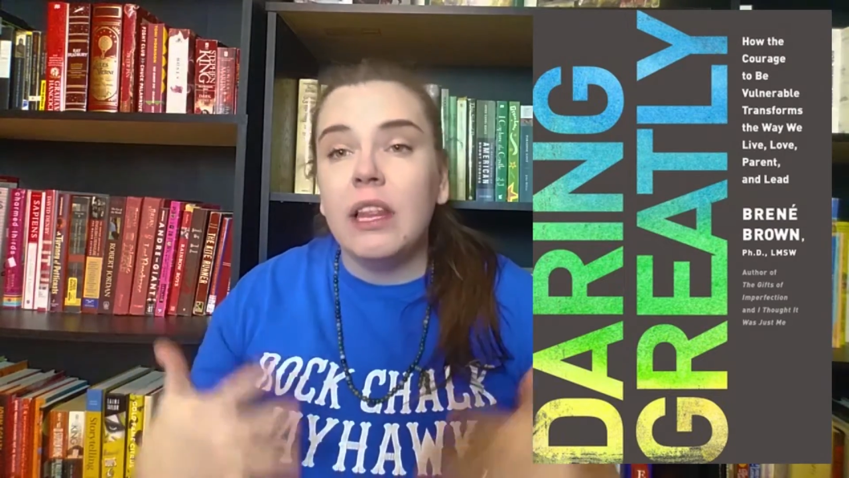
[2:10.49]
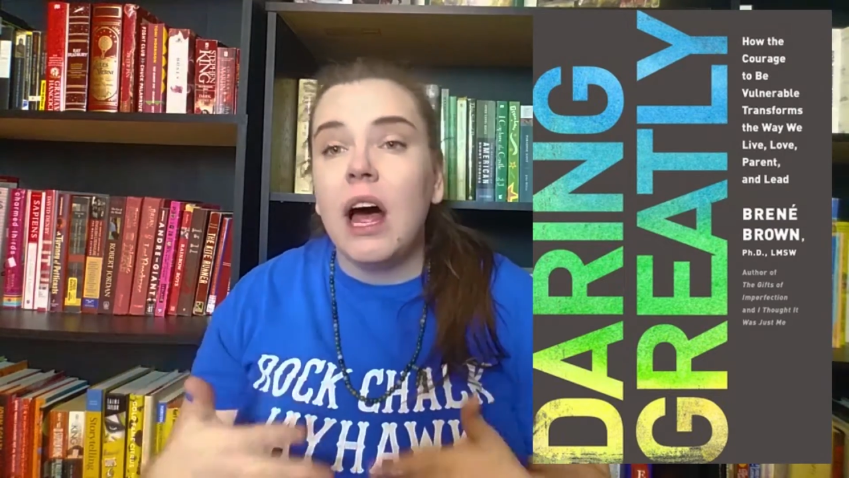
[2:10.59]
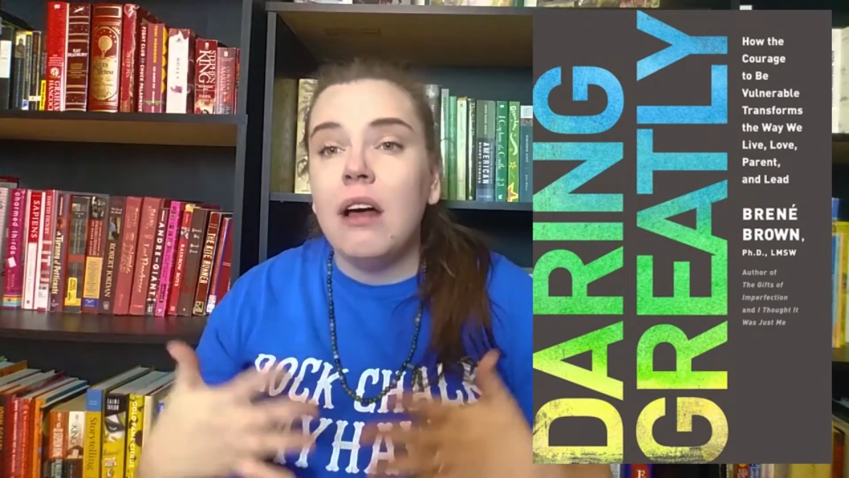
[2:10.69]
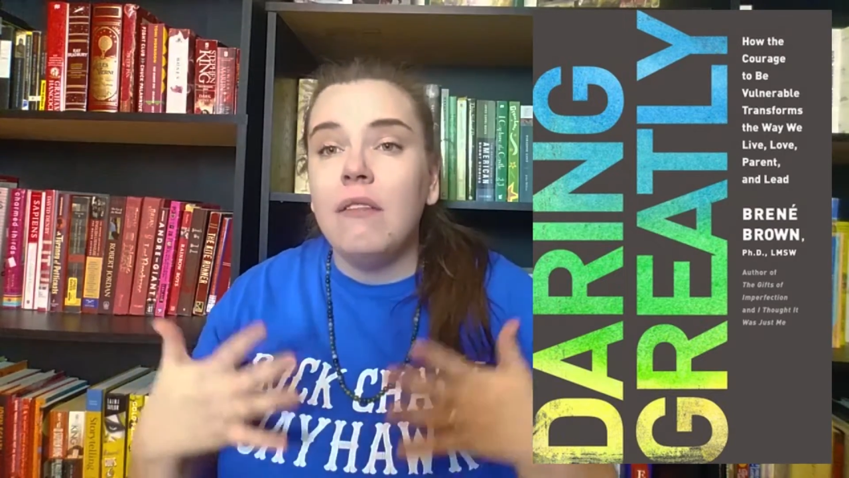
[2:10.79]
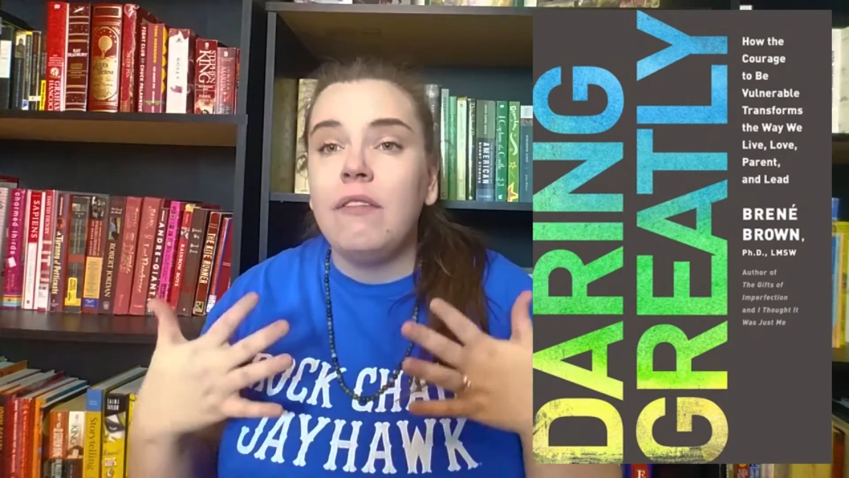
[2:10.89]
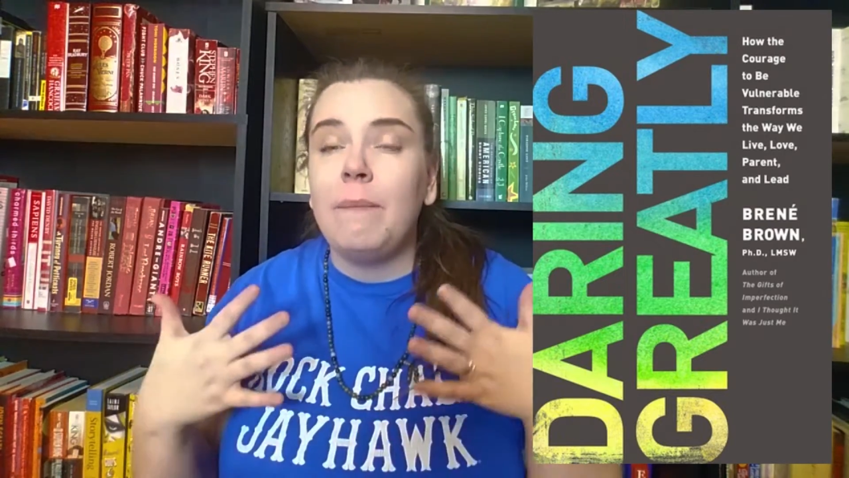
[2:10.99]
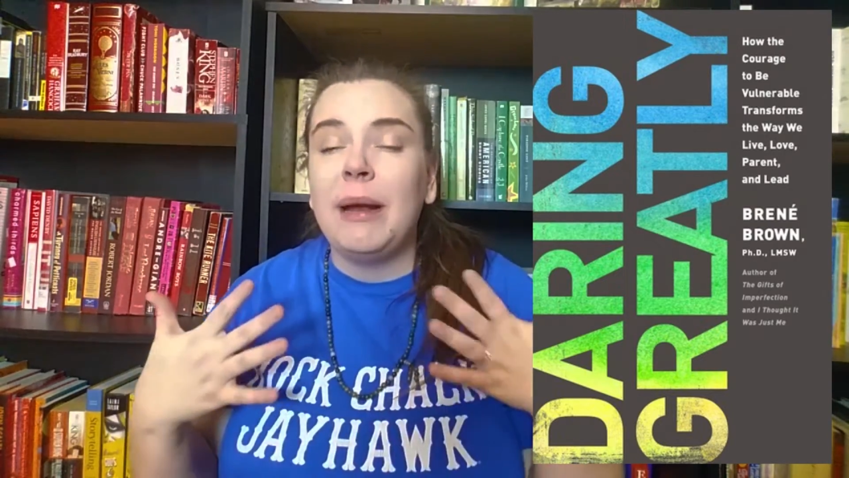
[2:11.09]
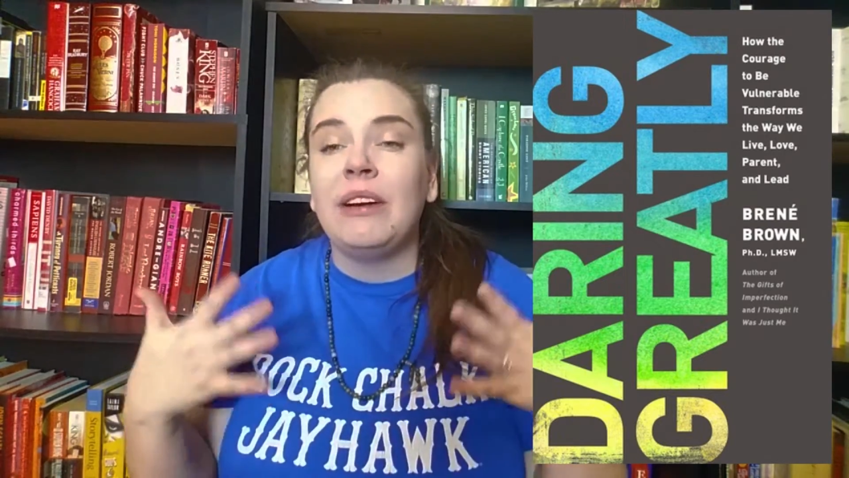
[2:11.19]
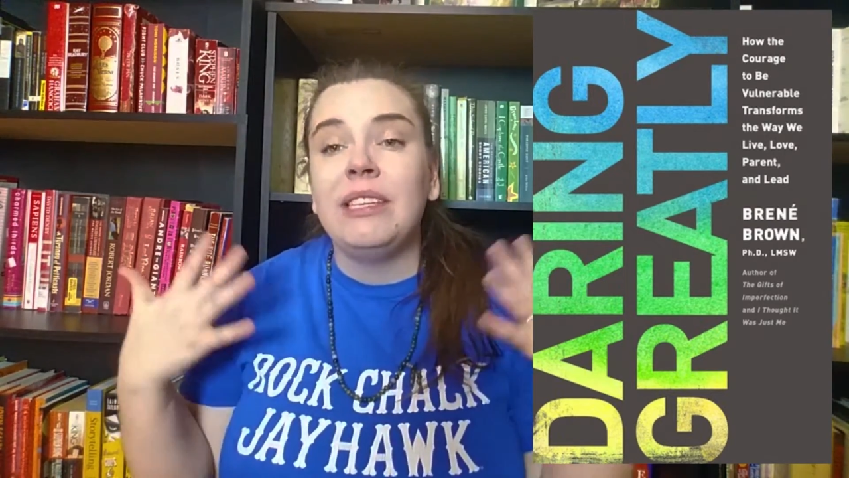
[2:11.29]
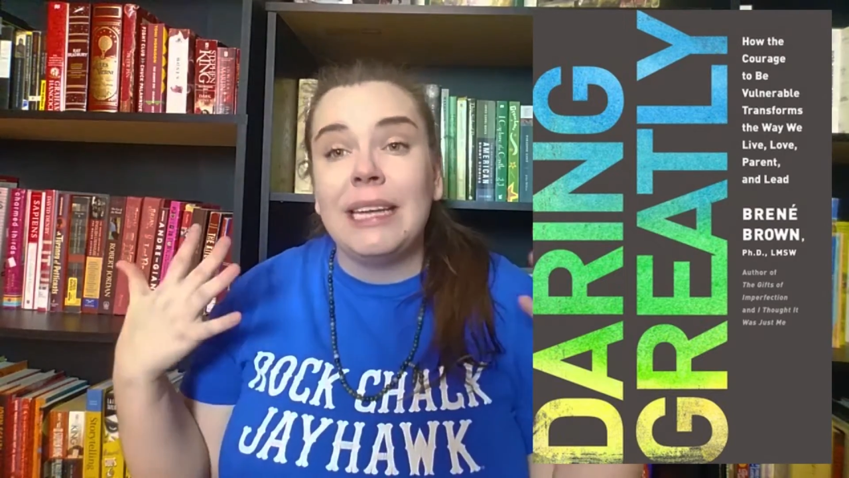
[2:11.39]
Love,
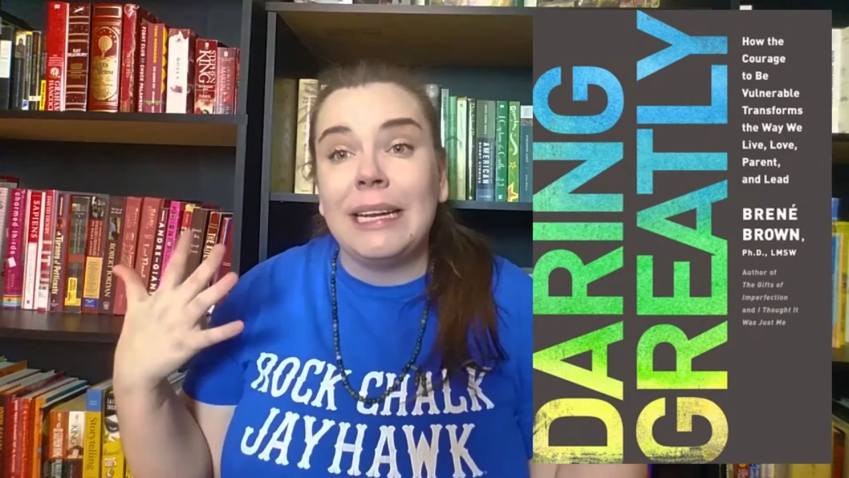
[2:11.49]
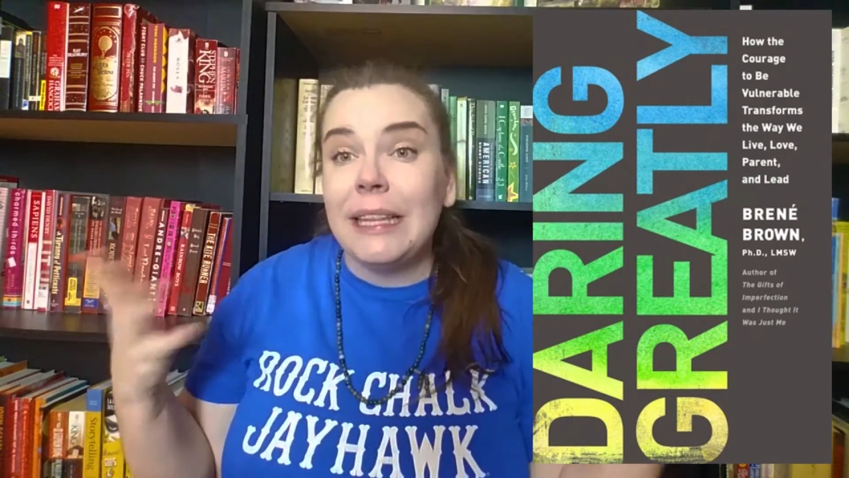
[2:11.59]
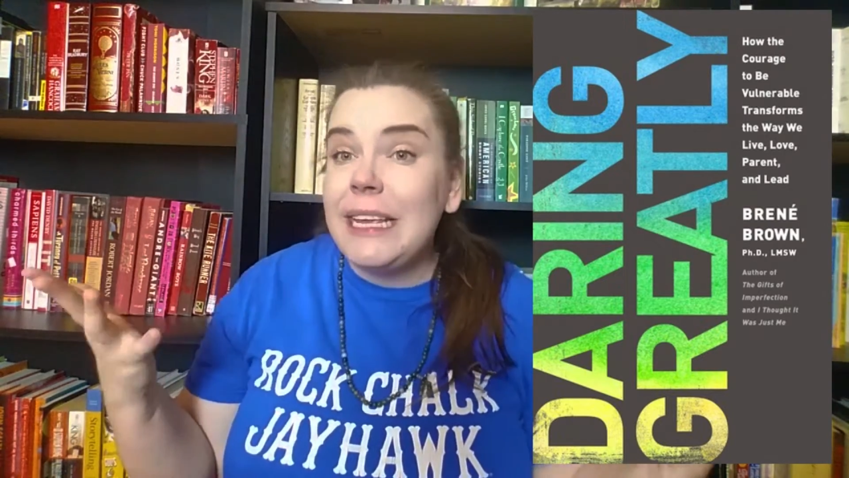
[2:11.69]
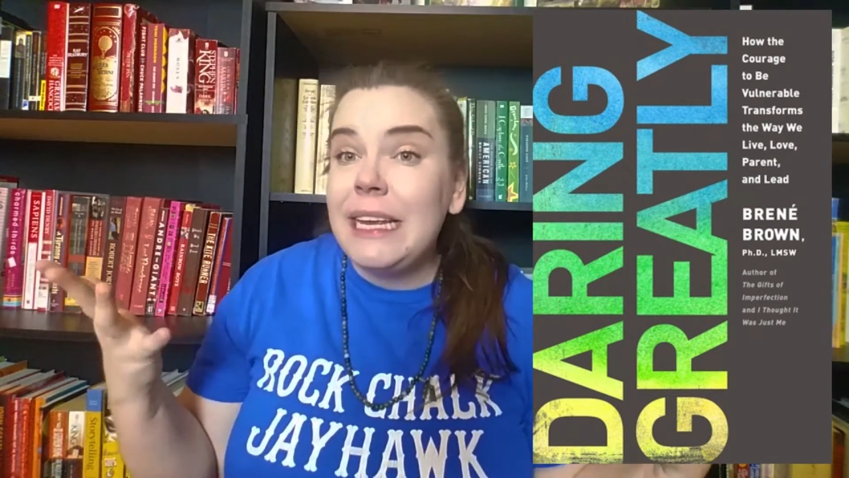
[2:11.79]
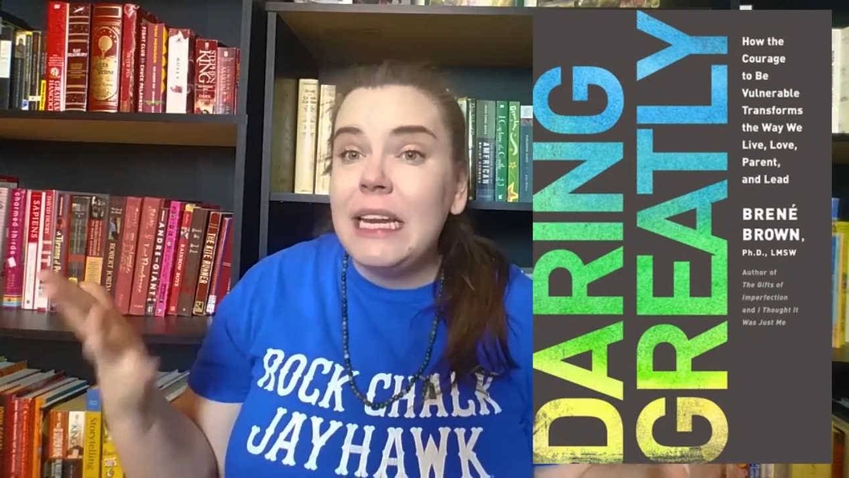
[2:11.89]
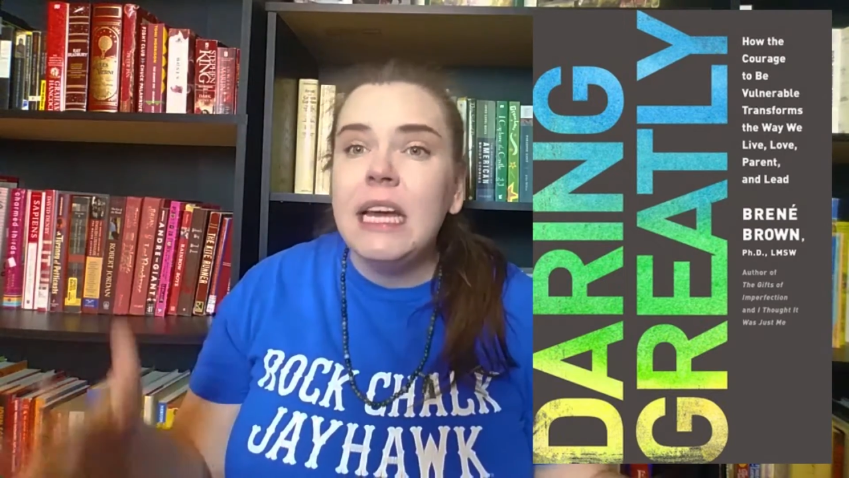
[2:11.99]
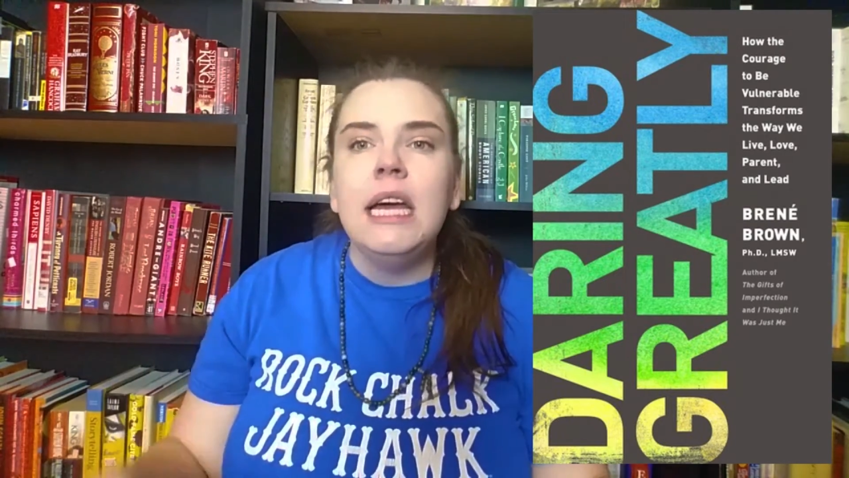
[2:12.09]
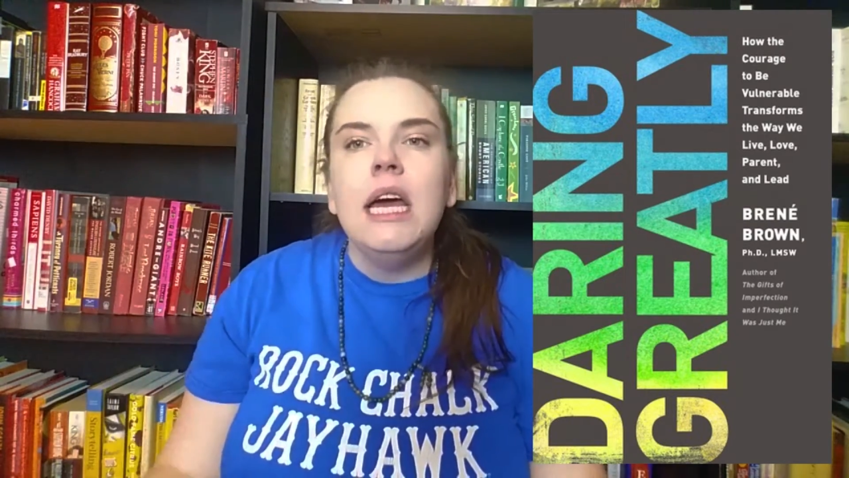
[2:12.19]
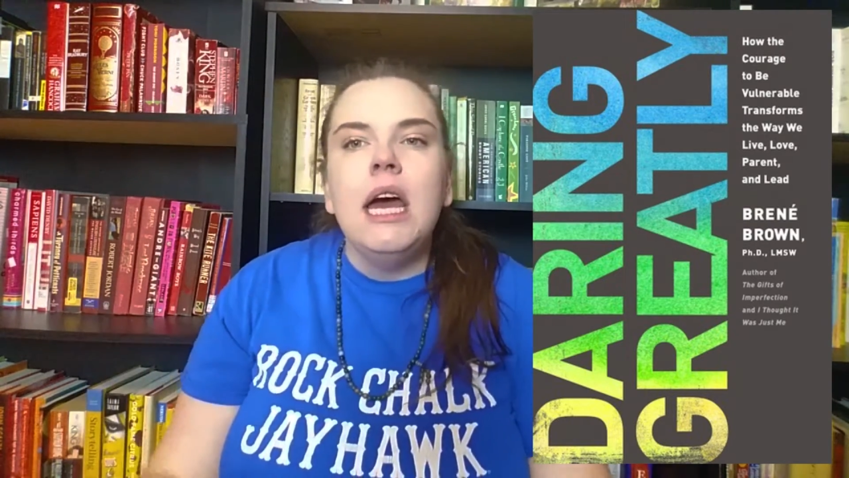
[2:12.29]
Parent, and Lead.